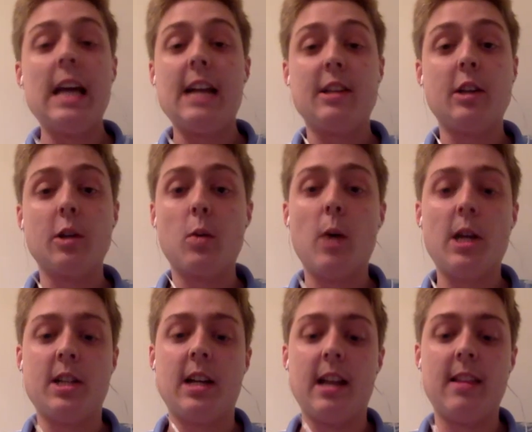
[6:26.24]
it's a good question.
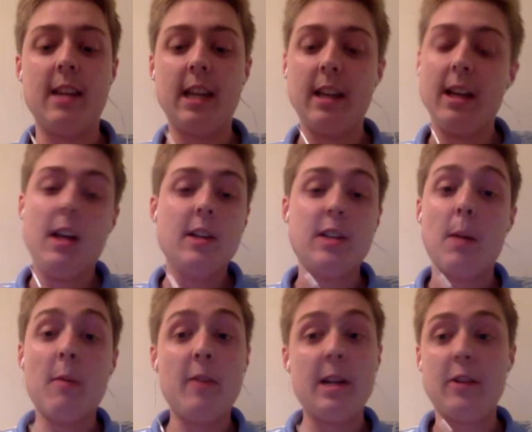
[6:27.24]
I think some of
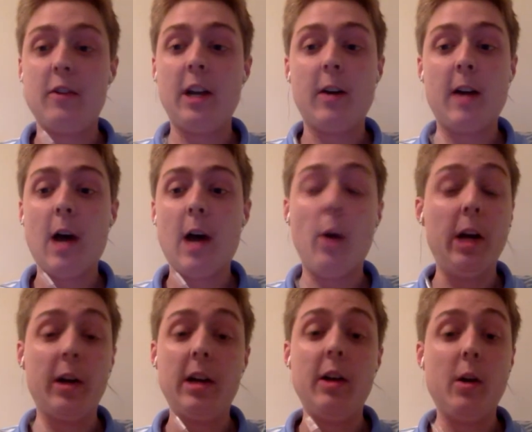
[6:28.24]
it is figuring out what you're
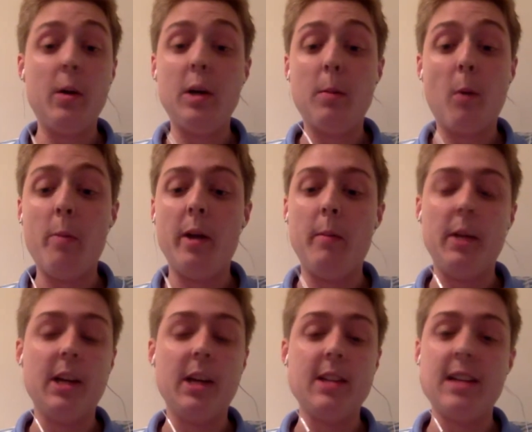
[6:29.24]
going to do in your bullpen,
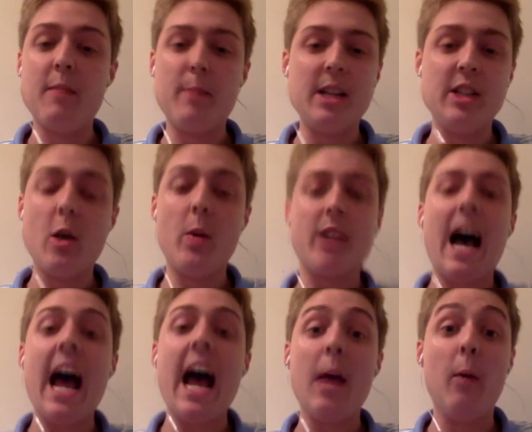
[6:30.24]
because they've been so
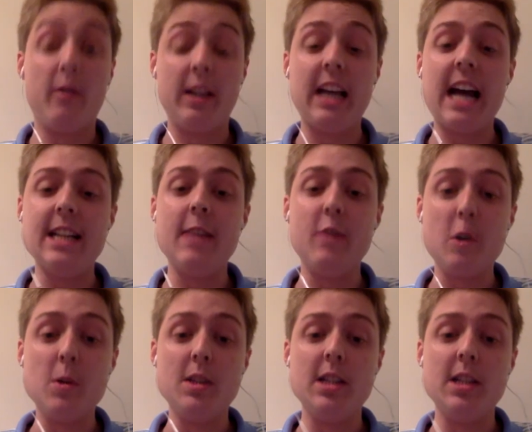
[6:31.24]
tight with the guys they've
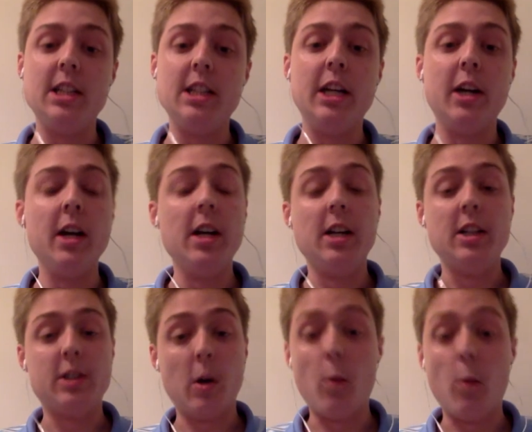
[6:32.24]
used this year.
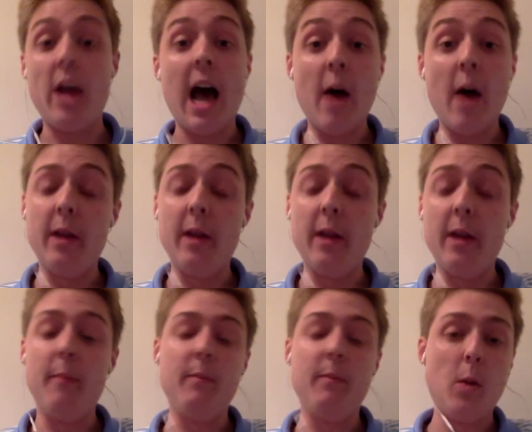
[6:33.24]
So now that
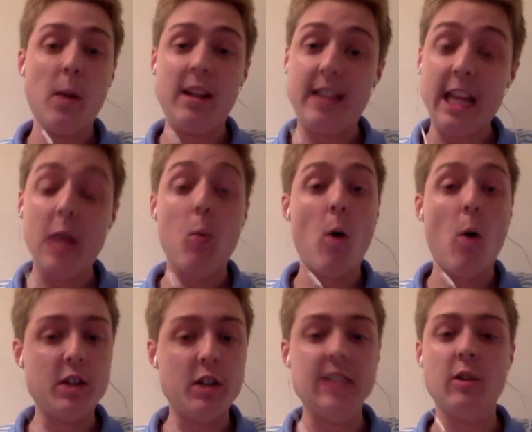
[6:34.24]
you would think Walsh
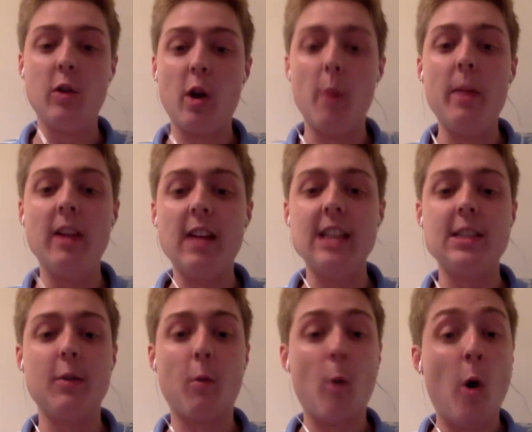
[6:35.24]
is a little bit less of a
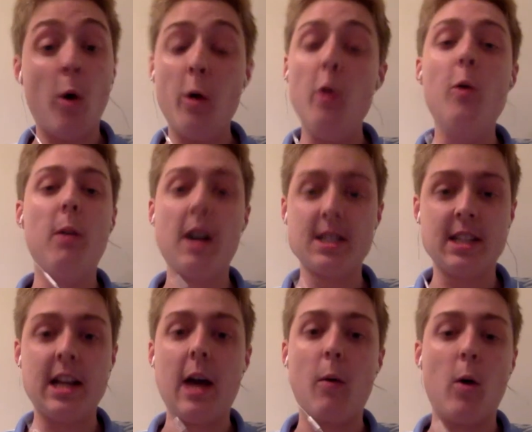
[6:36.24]
role, who plugs in that
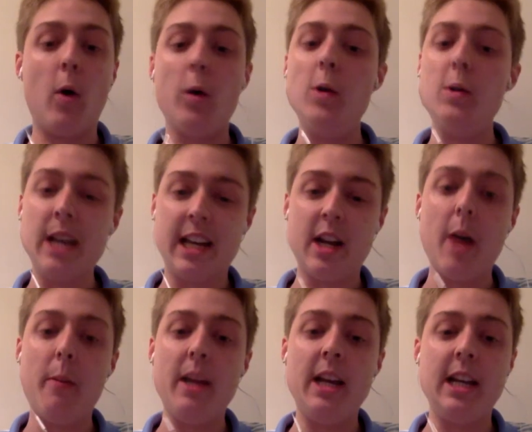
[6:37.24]
role? Who's picking up
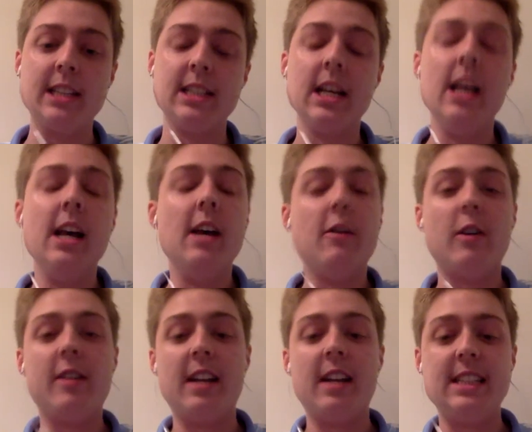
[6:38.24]
innings for
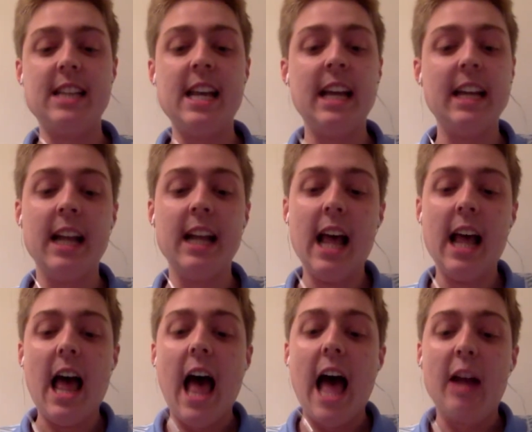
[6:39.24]
Tennessee? And then
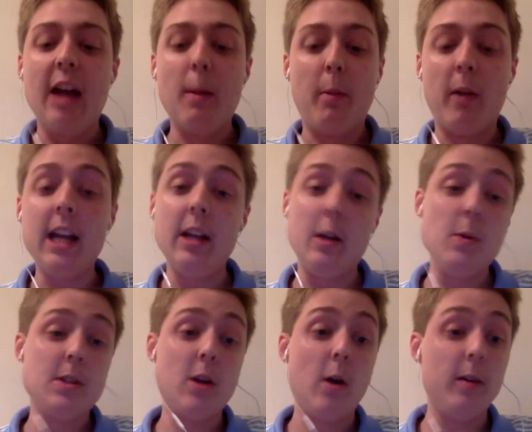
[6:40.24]
at the plate, you
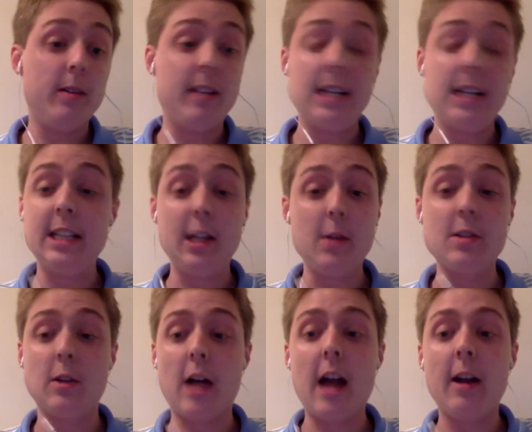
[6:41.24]
saw Tennessee use a
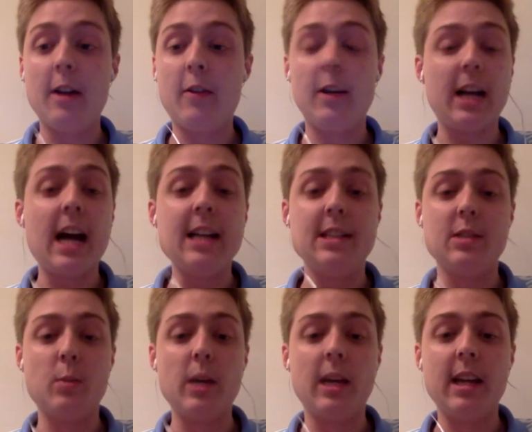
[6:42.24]
lot of different guys this
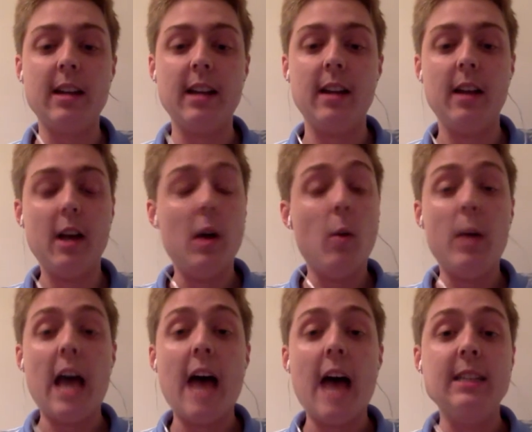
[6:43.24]
weekend that we
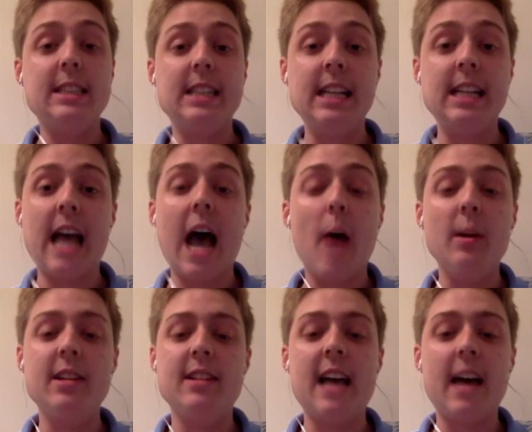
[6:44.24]
haven't seen. How
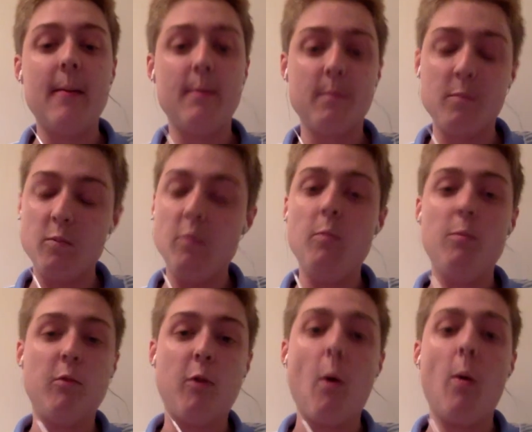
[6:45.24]
does that
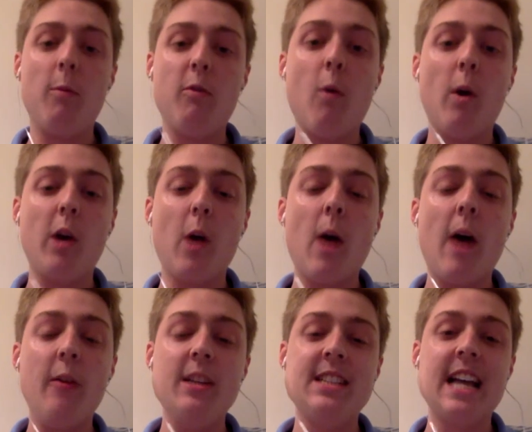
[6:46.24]
forego out
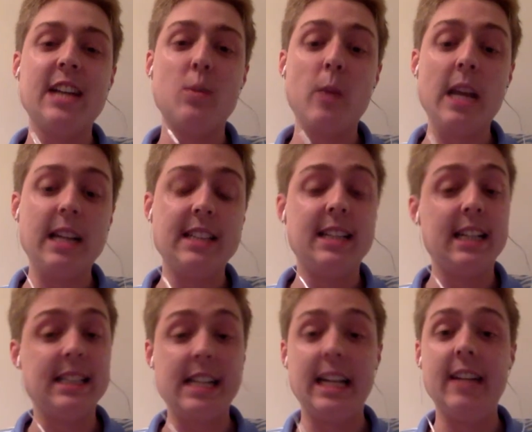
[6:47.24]
this next week? Does
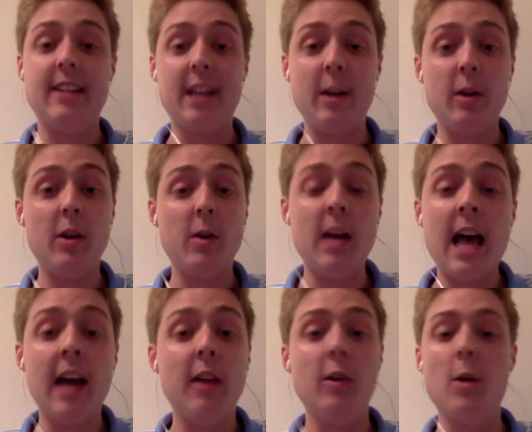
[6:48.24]
Tennessee continue to do
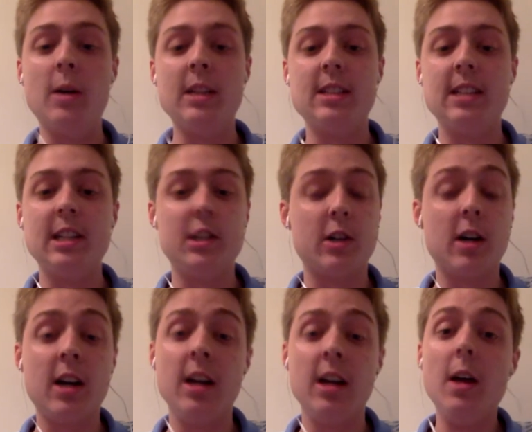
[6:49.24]
that? Logan
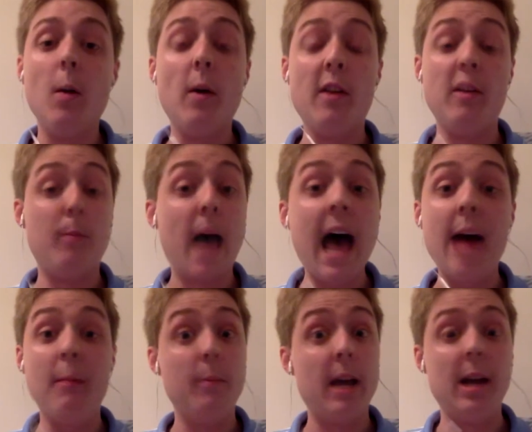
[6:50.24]
Steenstra with his
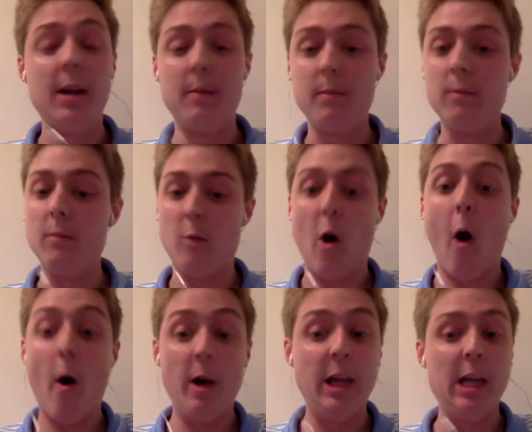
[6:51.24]
bat made it
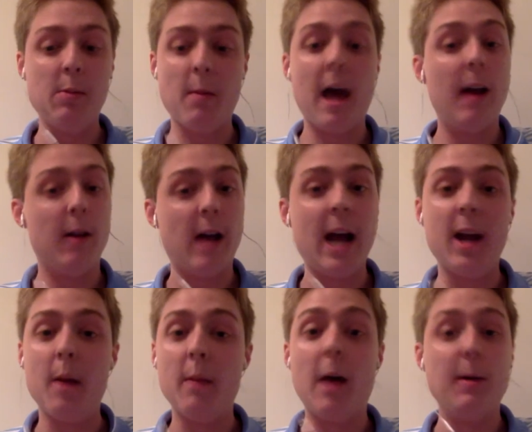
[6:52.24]
hard to keep him out of the
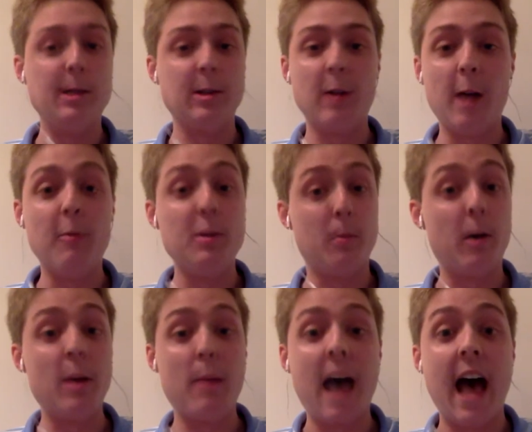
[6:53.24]
lineup. Now his glove was pretty
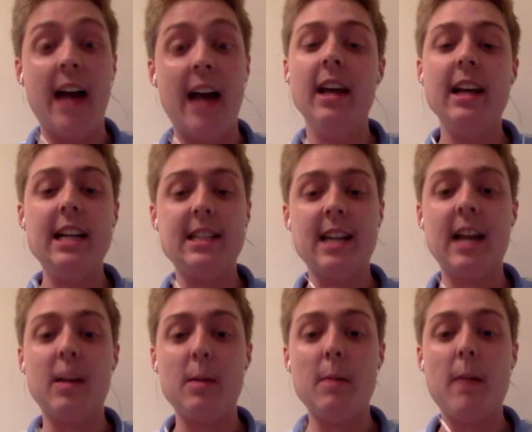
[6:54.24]
bad. He's going to have to
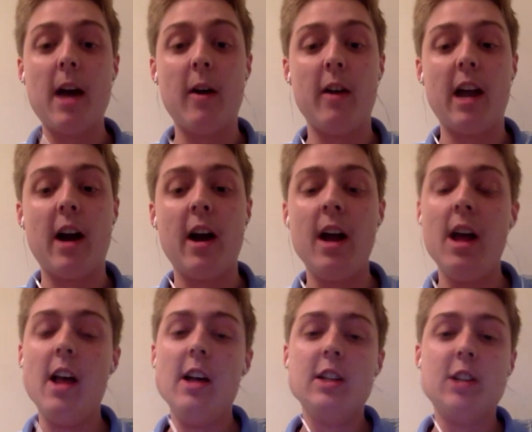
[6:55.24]
be better there.
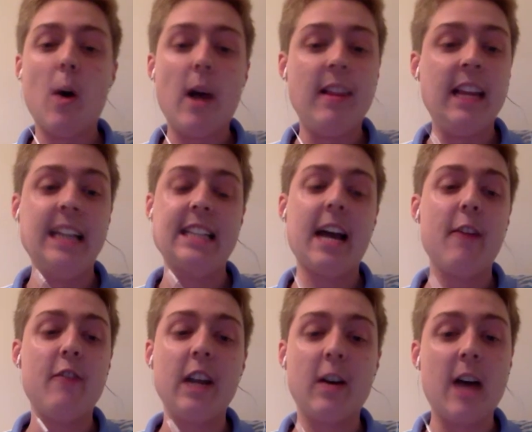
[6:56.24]
So I think it's kind of
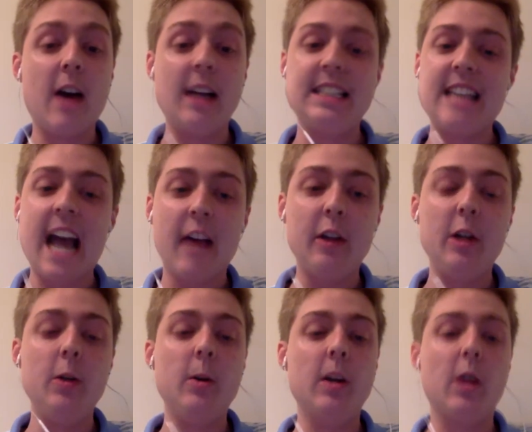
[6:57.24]
figuring out exactly who
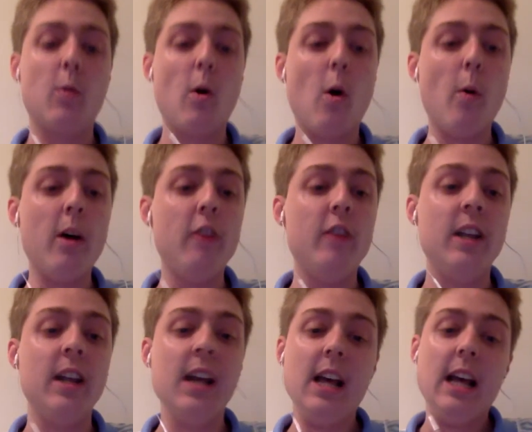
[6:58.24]
you're going to roll with. And
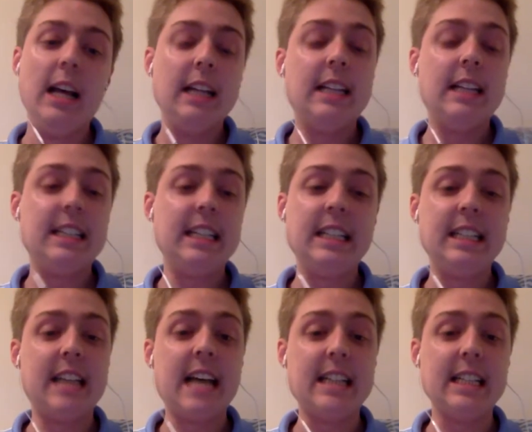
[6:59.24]
Tennessee just
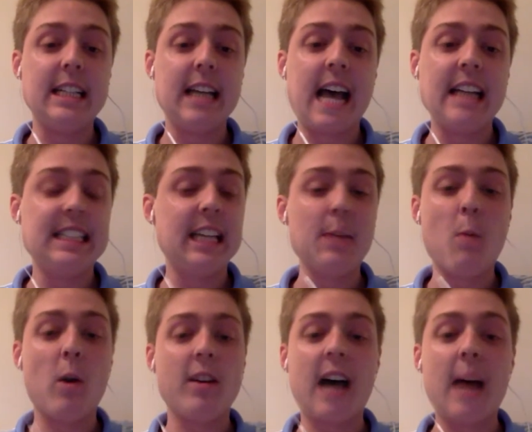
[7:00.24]
has to get more
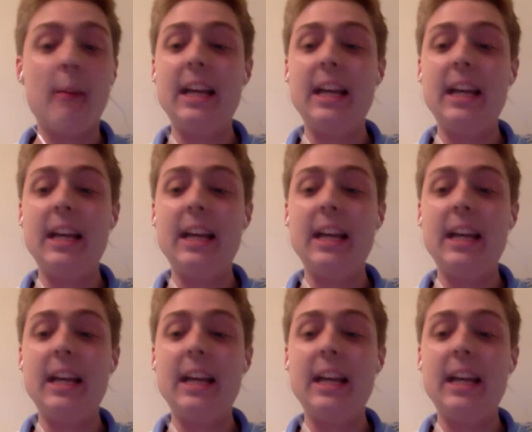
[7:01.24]
timely